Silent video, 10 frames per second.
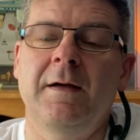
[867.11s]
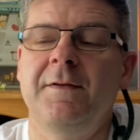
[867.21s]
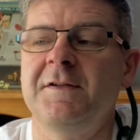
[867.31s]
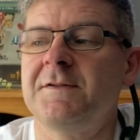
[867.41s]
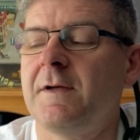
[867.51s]

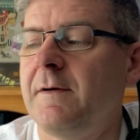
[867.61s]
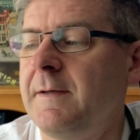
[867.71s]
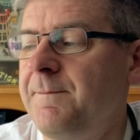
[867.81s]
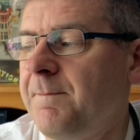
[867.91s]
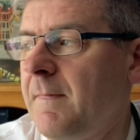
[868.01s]
This
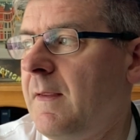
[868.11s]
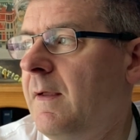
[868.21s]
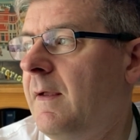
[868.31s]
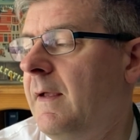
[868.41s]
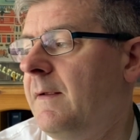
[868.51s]
time
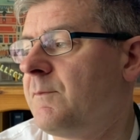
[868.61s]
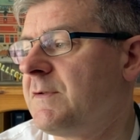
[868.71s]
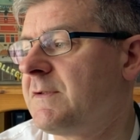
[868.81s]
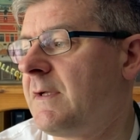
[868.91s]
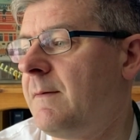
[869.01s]
it
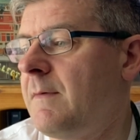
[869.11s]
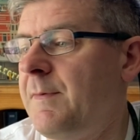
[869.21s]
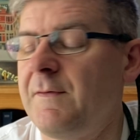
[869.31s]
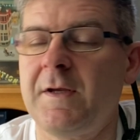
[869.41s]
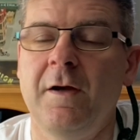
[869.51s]
was a bit
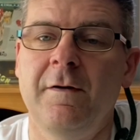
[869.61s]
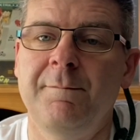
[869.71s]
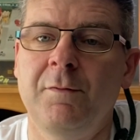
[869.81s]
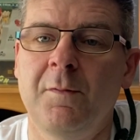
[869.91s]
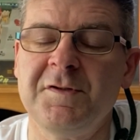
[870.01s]
of a
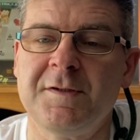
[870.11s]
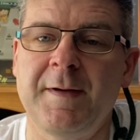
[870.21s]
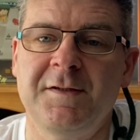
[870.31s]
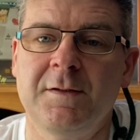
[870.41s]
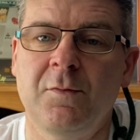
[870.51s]
curveball. I wasn't
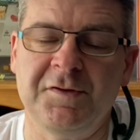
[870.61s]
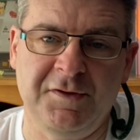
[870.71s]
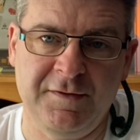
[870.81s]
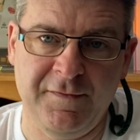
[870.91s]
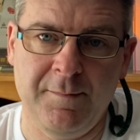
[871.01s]
expecting to watch
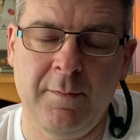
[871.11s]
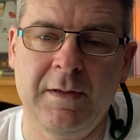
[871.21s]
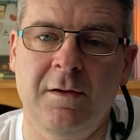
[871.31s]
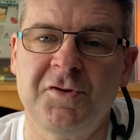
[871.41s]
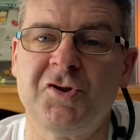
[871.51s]
this film. I
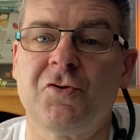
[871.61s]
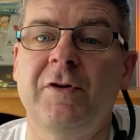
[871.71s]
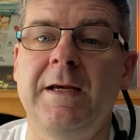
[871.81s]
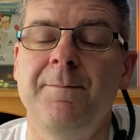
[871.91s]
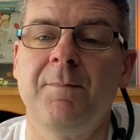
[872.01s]
went on a
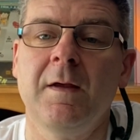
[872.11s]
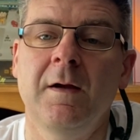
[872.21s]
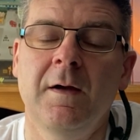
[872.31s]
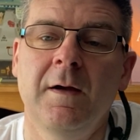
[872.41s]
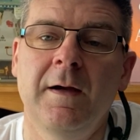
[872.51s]
stream,
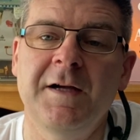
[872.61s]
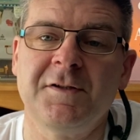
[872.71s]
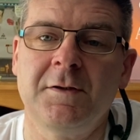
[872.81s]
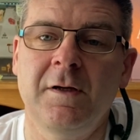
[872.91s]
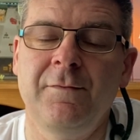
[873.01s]
as
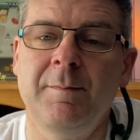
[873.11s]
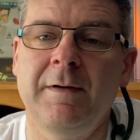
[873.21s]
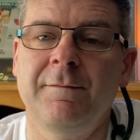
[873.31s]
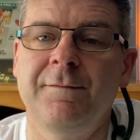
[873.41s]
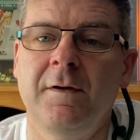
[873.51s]
I do every
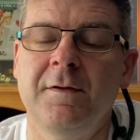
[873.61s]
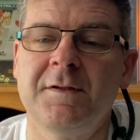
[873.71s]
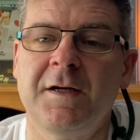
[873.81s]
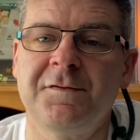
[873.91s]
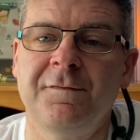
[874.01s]
month, on the
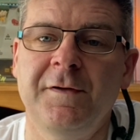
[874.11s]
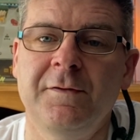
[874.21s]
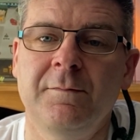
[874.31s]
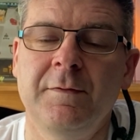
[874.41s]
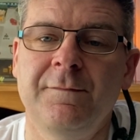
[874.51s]
Touch of
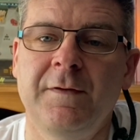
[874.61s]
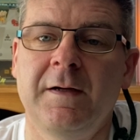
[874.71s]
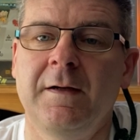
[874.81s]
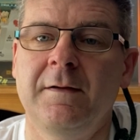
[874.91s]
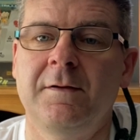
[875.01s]
Film with
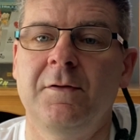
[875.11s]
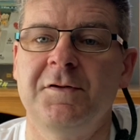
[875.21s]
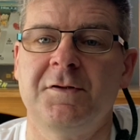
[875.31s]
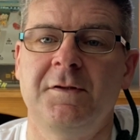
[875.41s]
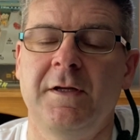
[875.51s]

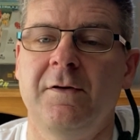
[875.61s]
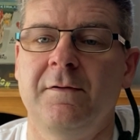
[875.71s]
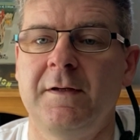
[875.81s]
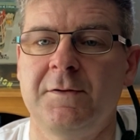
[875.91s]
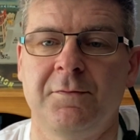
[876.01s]
Hus and
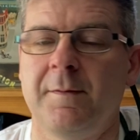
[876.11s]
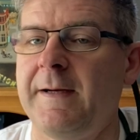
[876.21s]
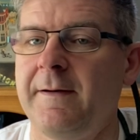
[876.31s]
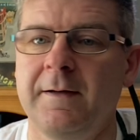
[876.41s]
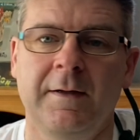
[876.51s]
Dion. They talk
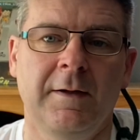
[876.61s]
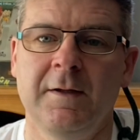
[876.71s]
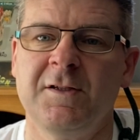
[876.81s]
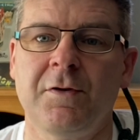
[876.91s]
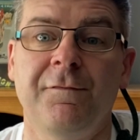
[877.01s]
about
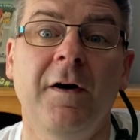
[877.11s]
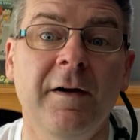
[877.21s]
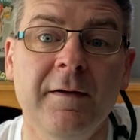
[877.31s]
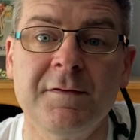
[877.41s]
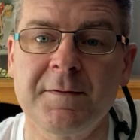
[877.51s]
top
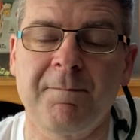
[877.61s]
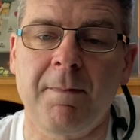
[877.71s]
5s.